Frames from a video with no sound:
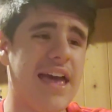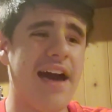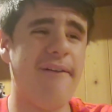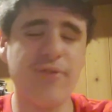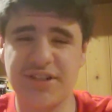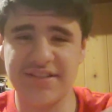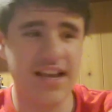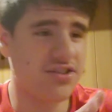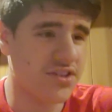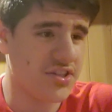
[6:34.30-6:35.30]
have, which is
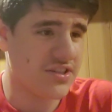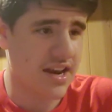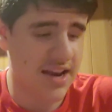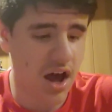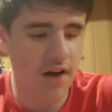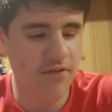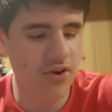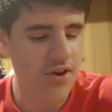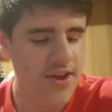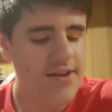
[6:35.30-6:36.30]
actually just a
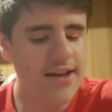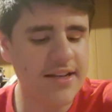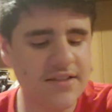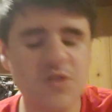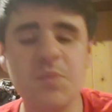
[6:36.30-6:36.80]
novel, it is